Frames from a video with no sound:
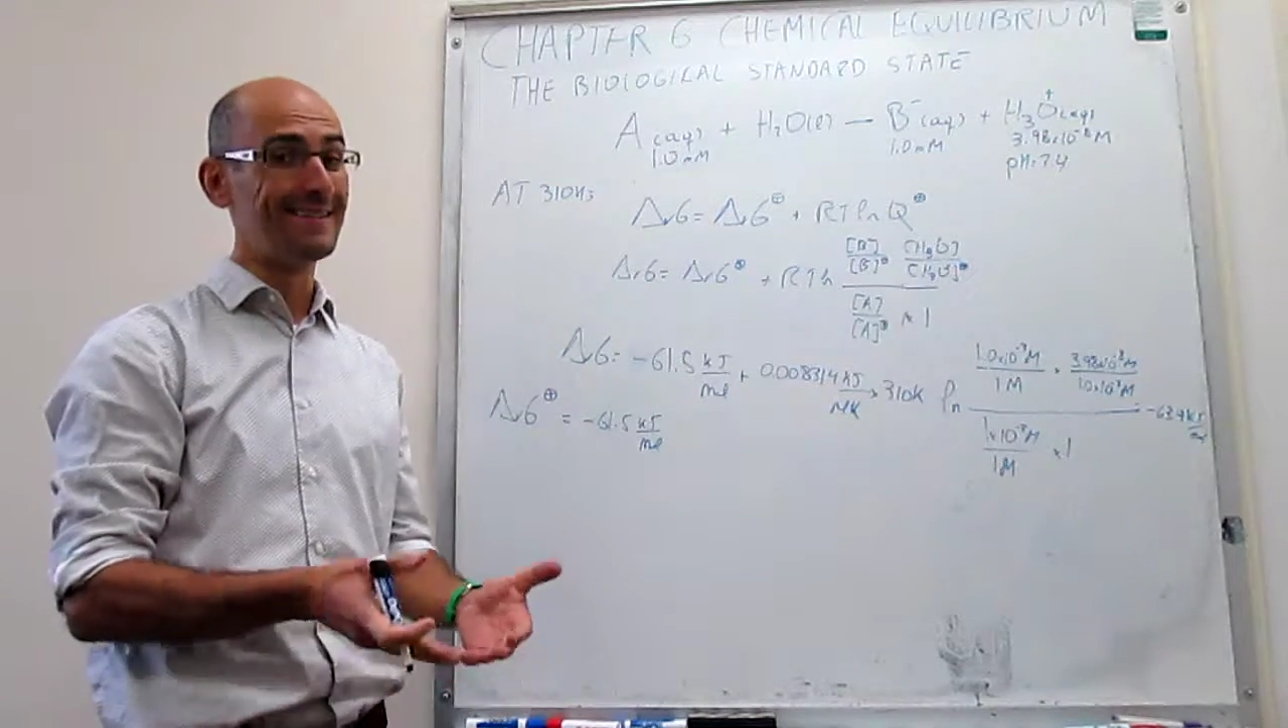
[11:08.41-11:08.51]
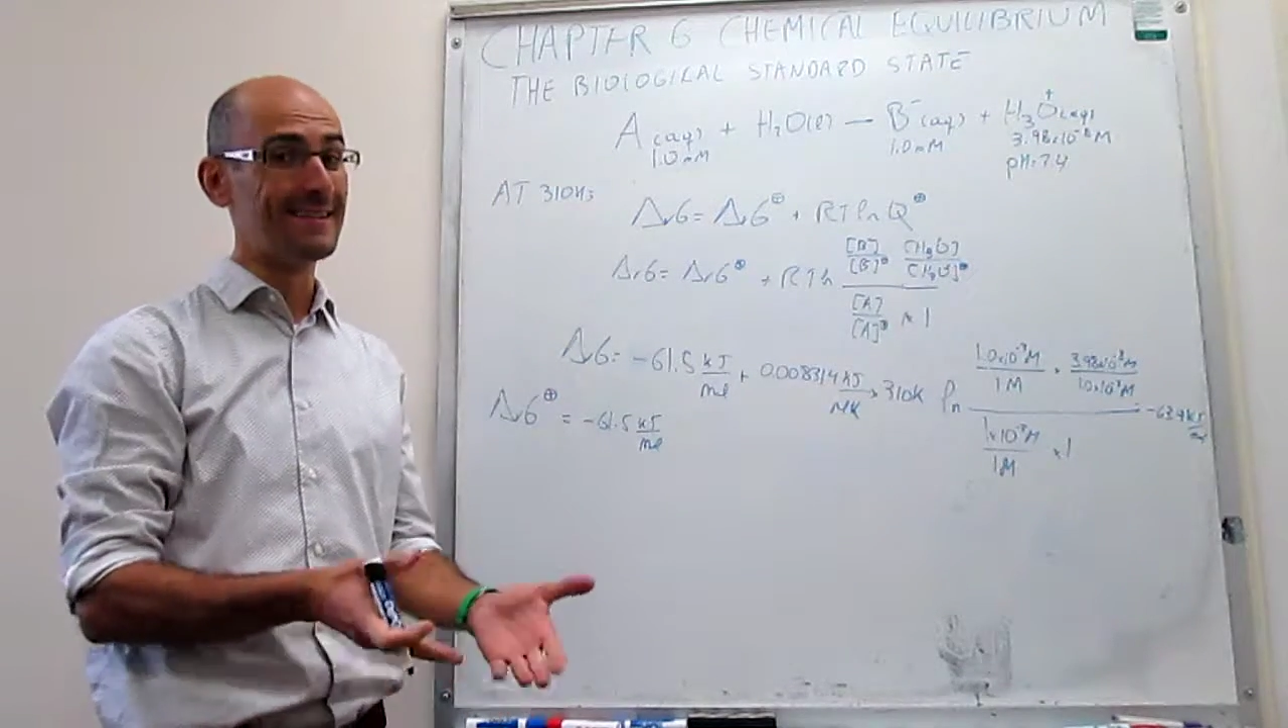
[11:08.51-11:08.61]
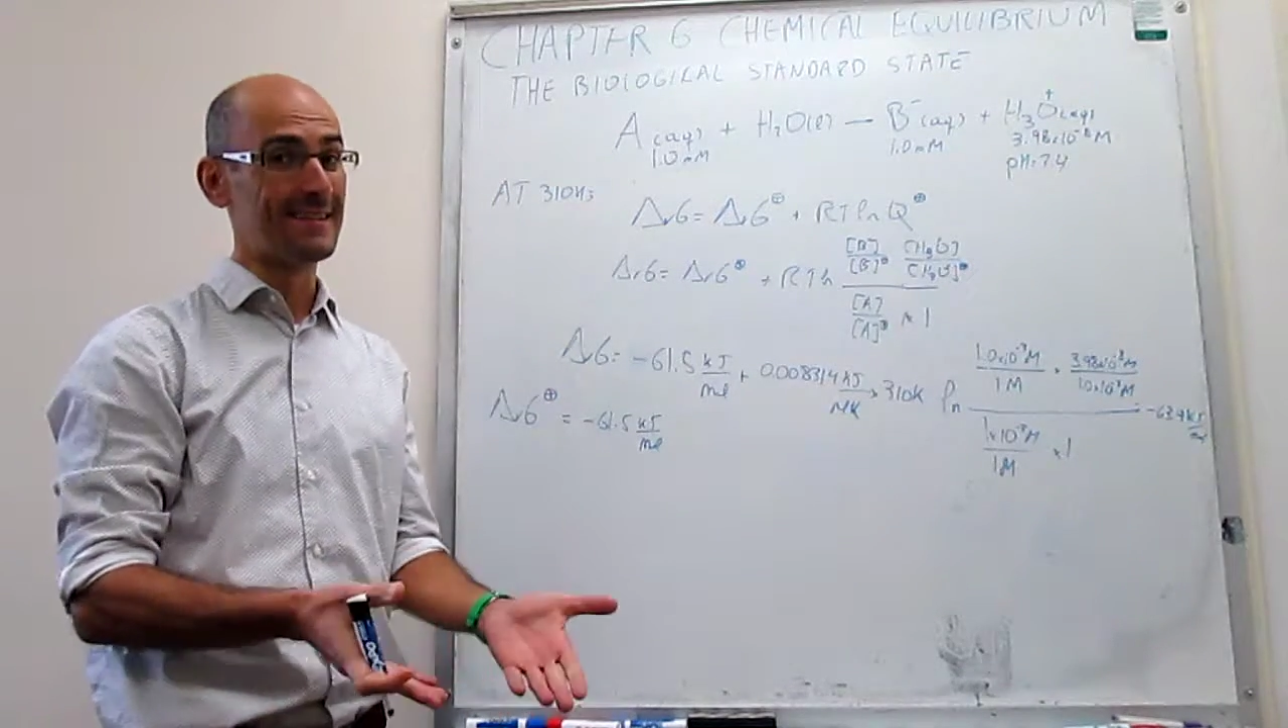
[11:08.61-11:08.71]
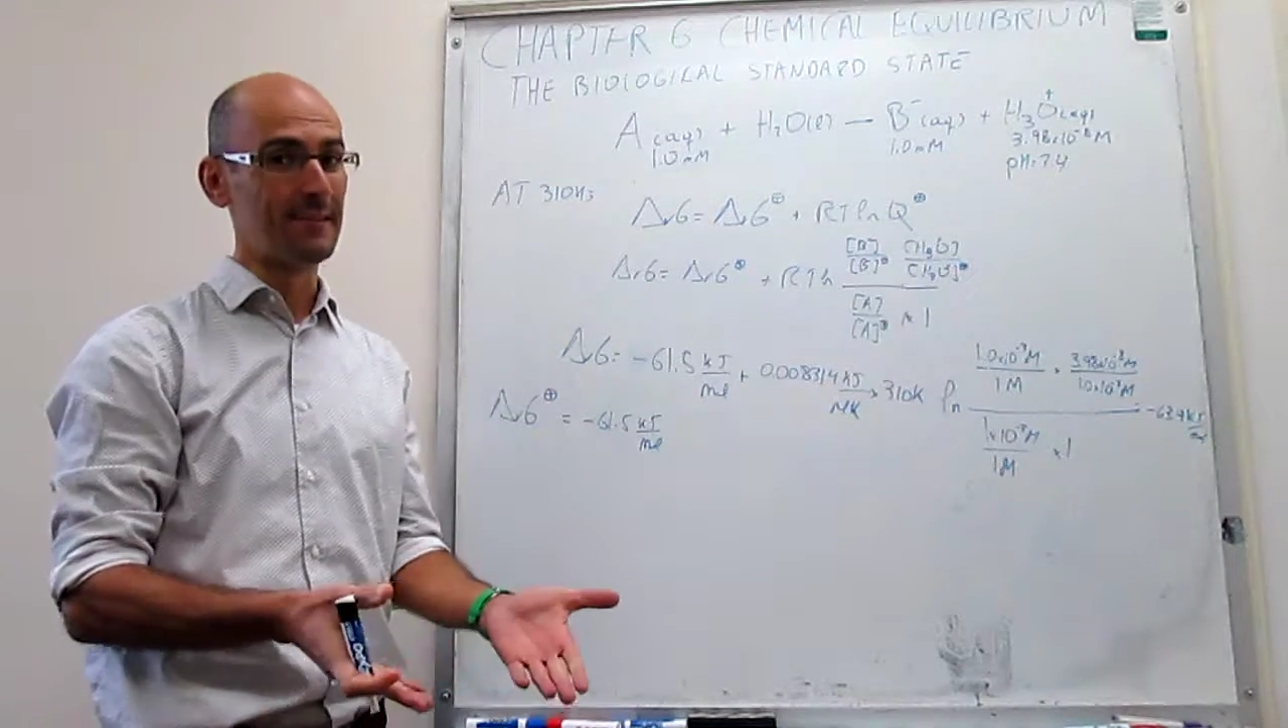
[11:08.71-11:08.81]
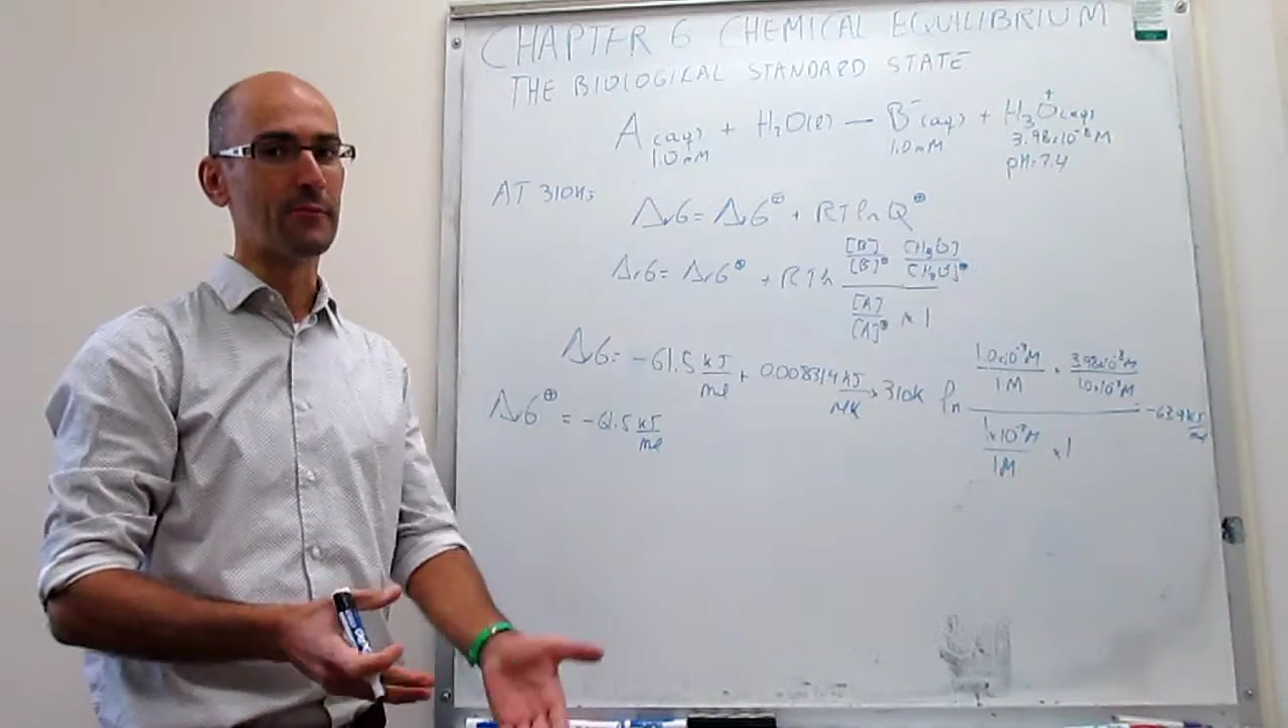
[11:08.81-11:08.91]
the
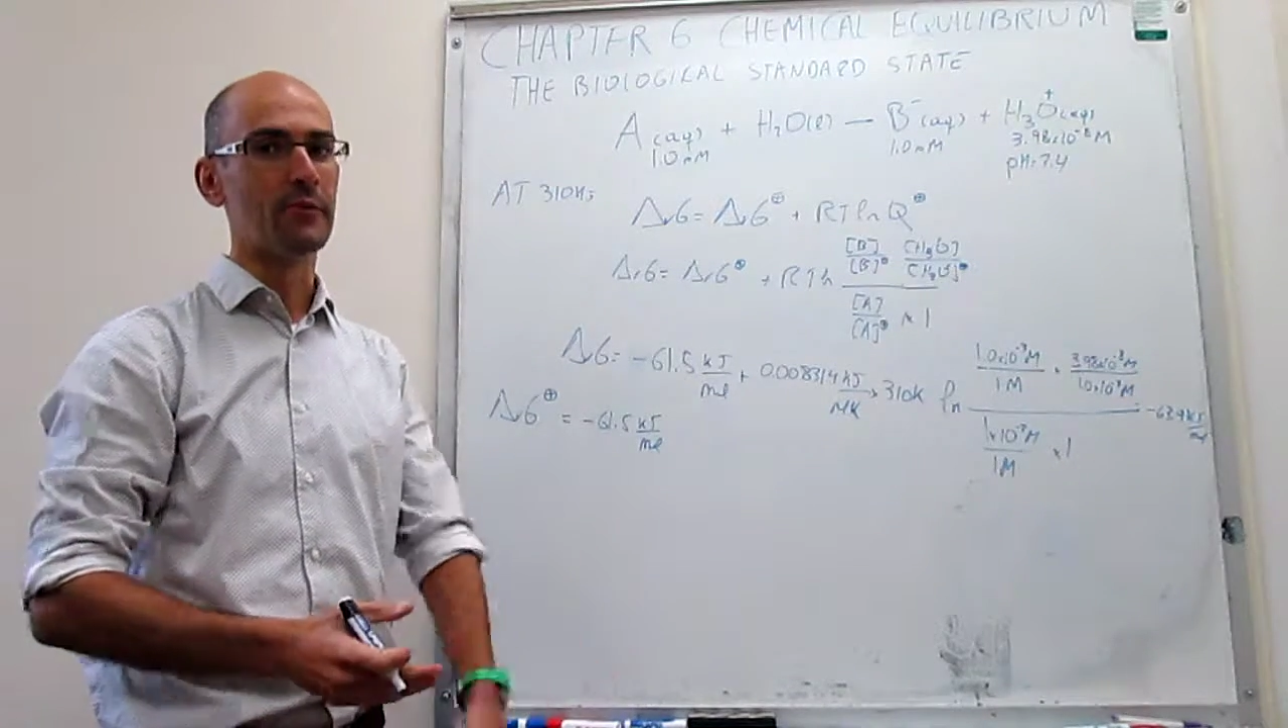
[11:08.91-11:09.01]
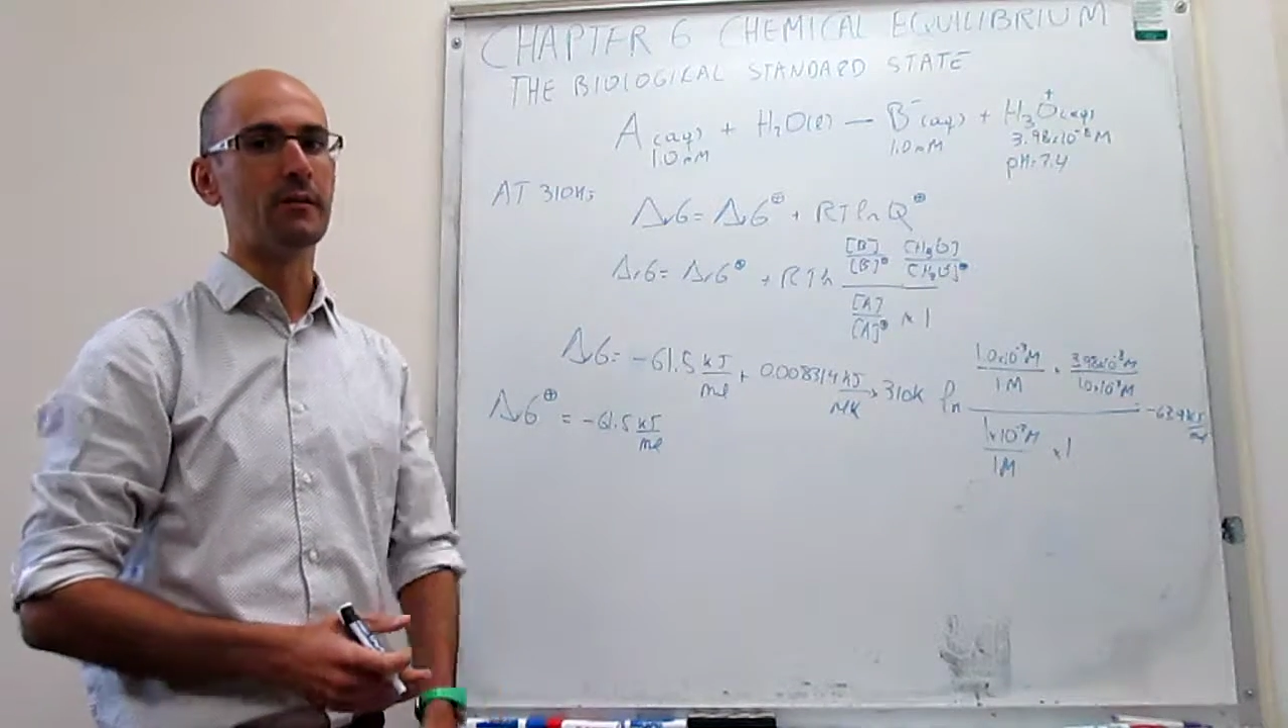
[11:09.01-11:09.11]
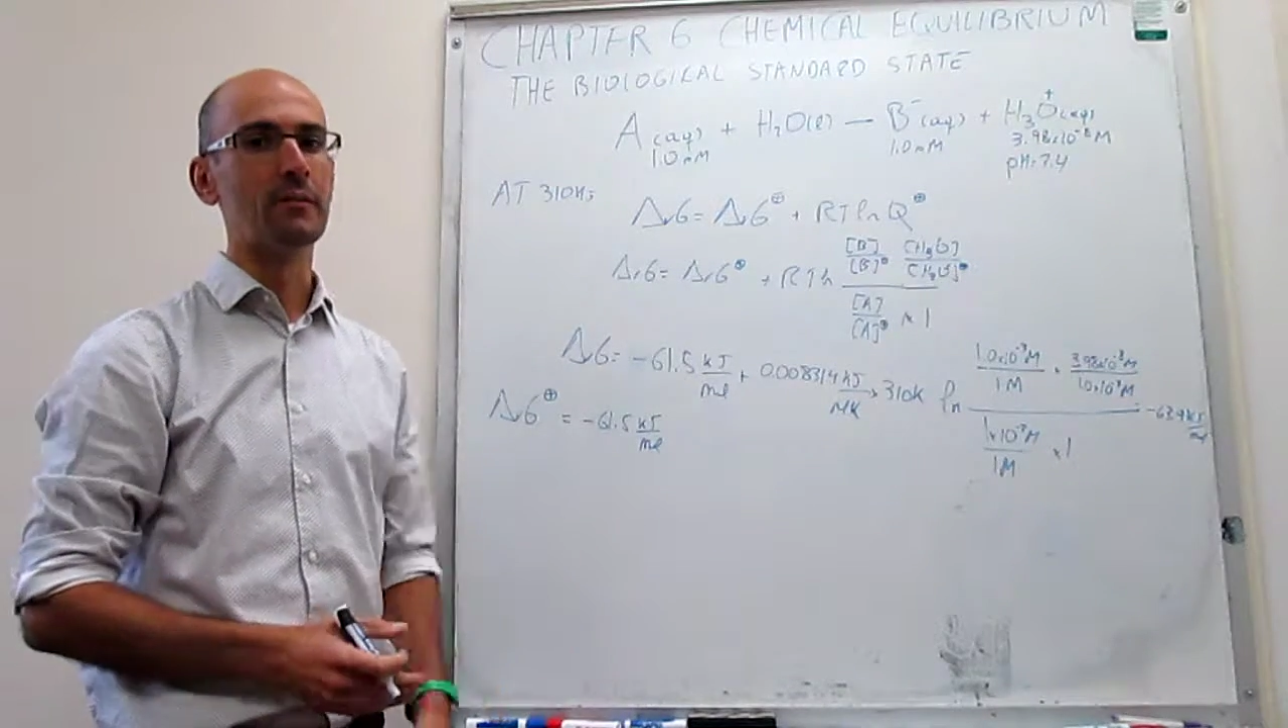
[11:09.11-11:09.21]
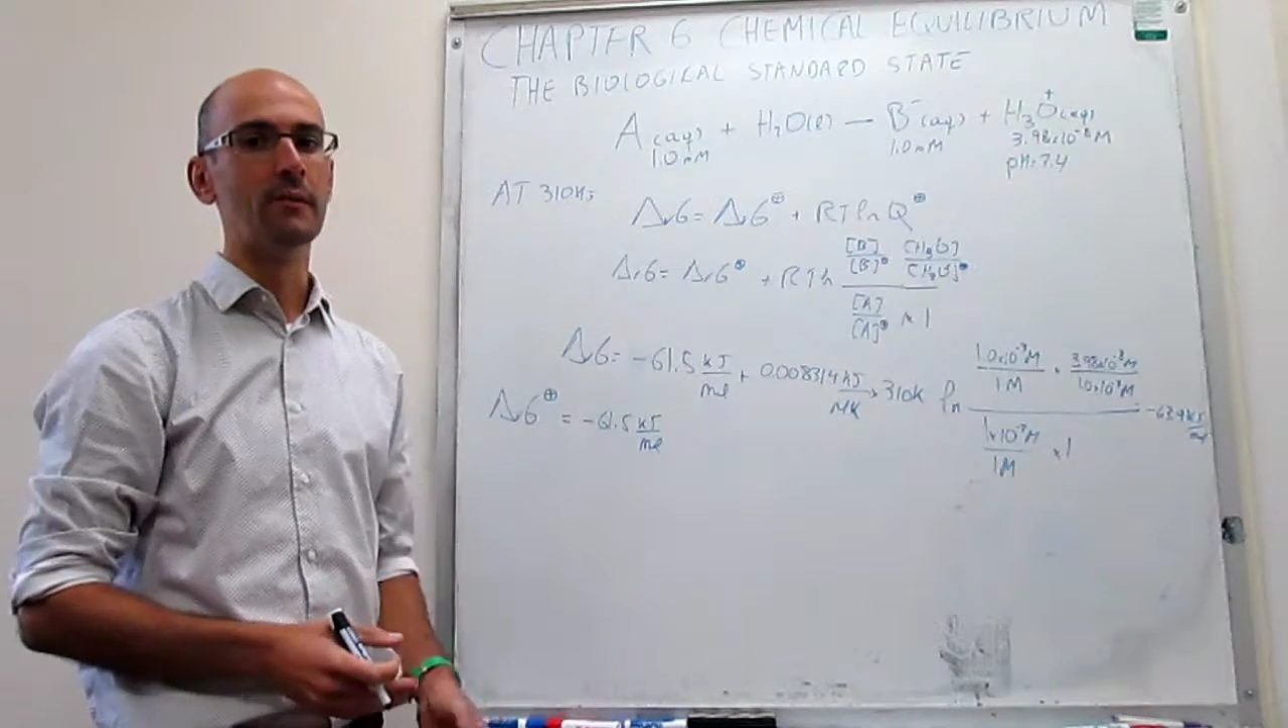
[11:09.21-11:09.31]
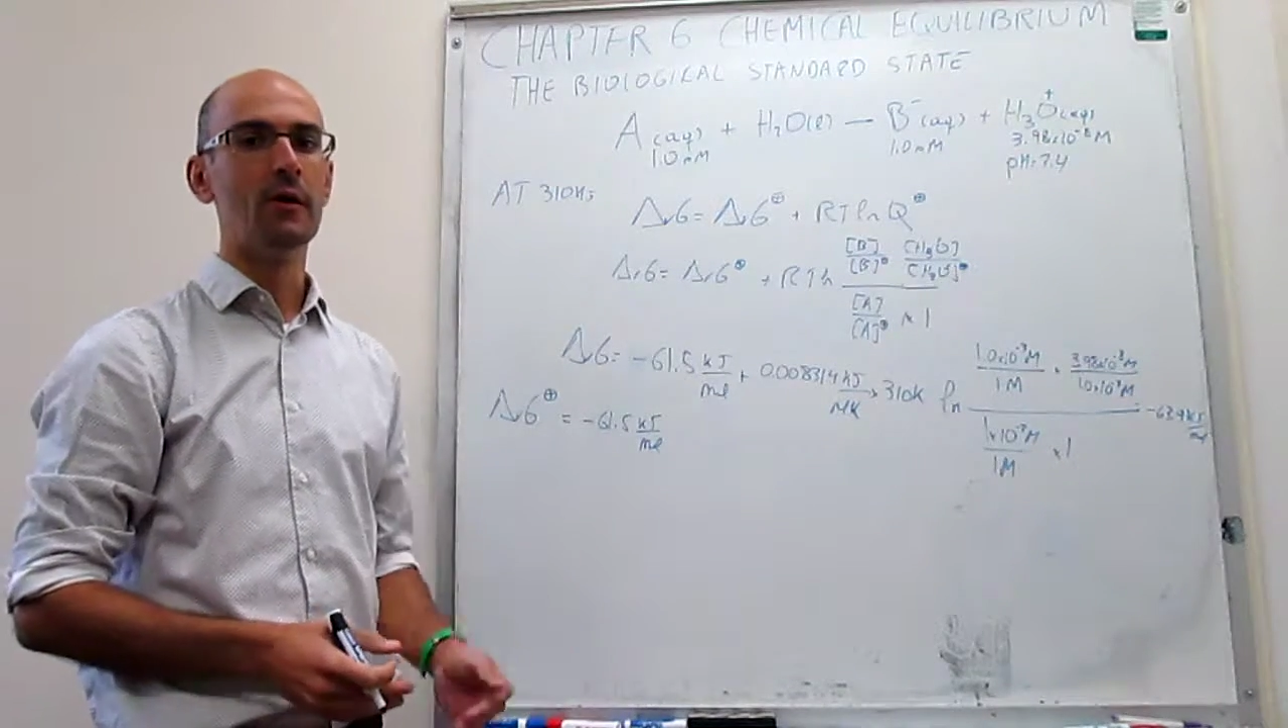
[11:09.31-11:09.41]
same
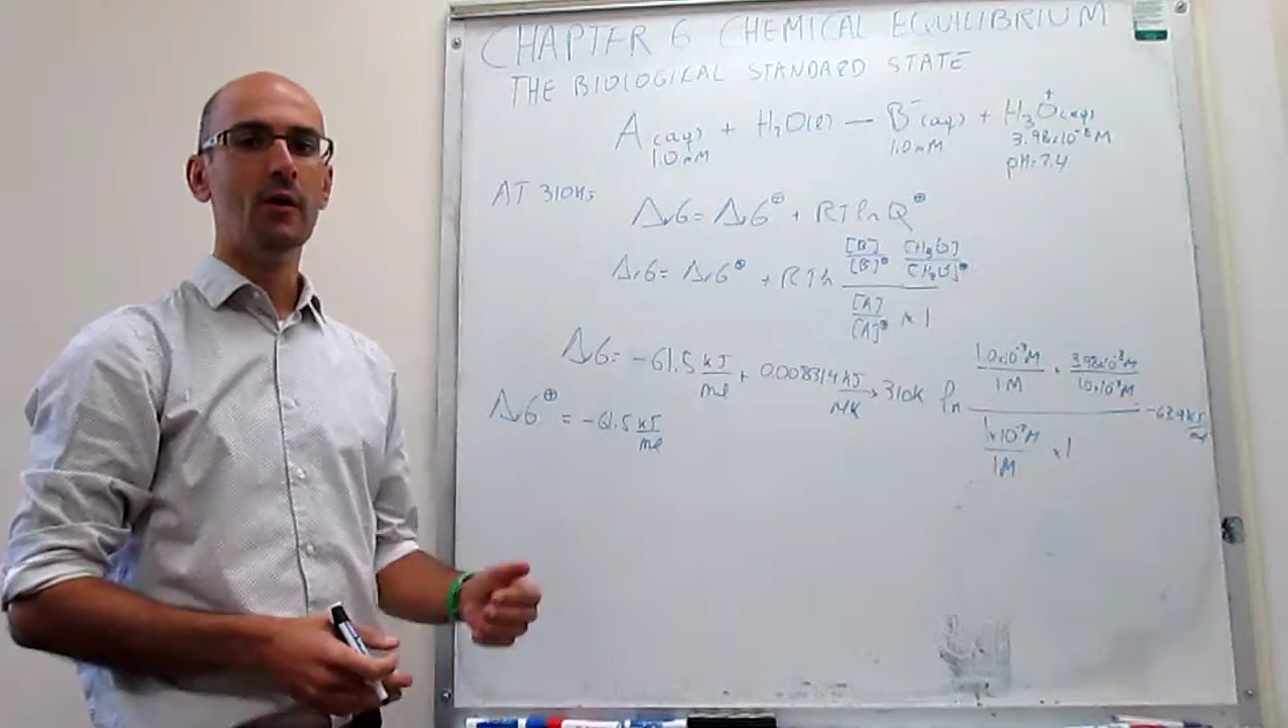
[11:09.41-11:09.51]
problem.